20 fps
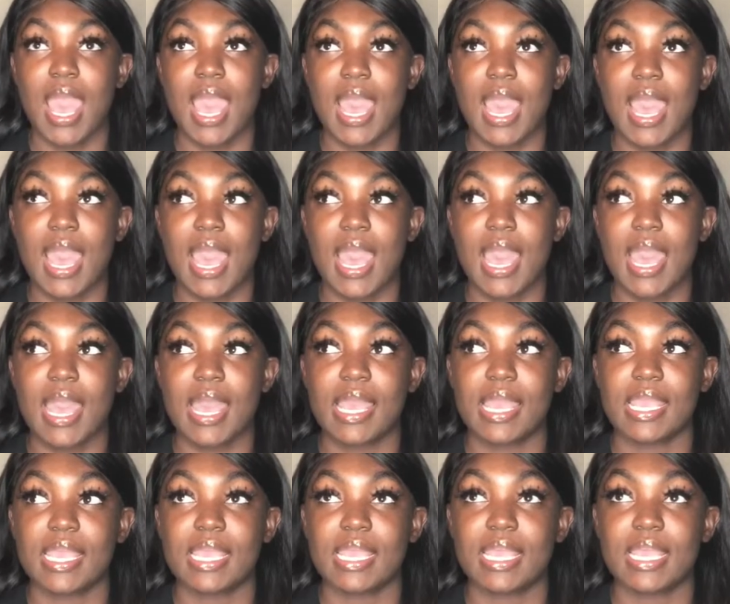
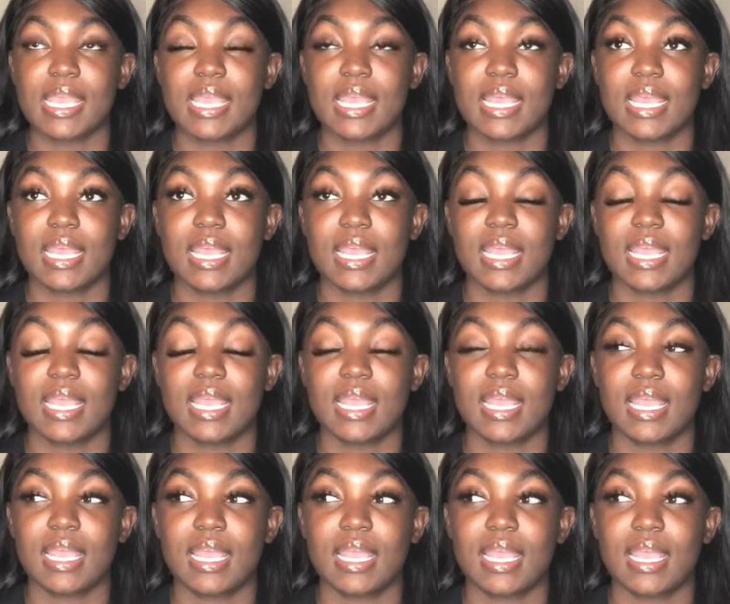I
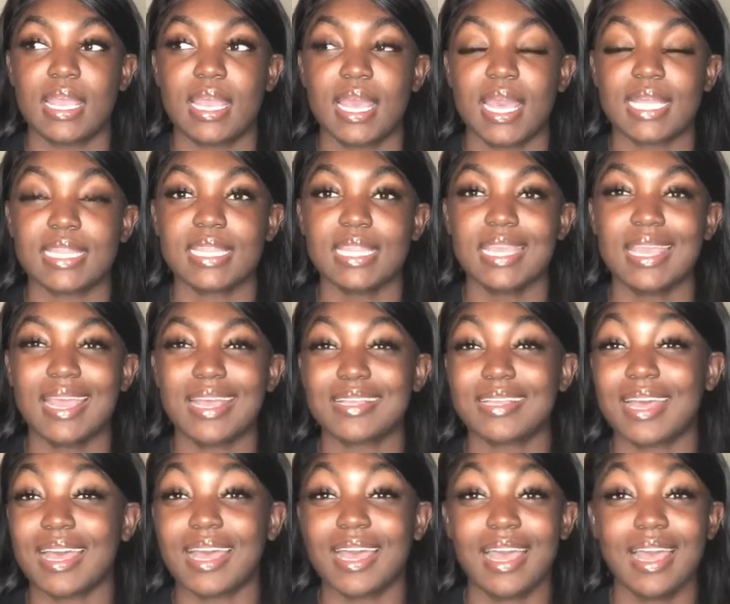I think I,
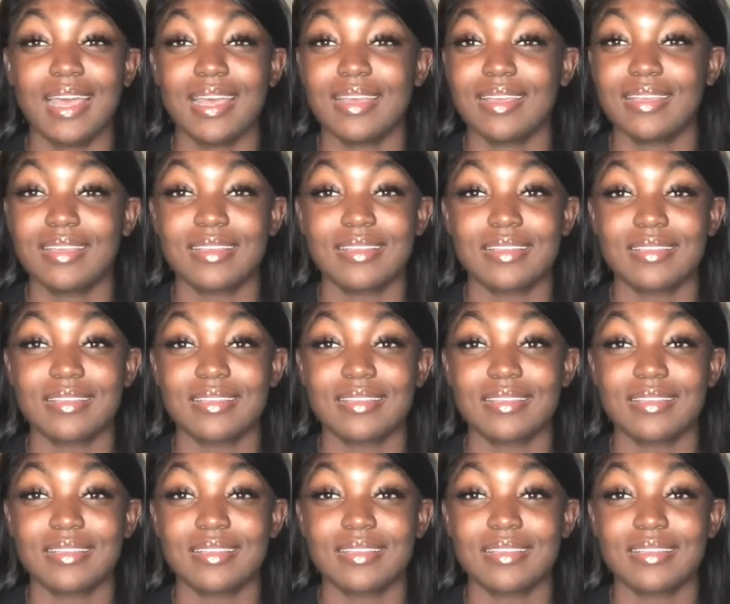I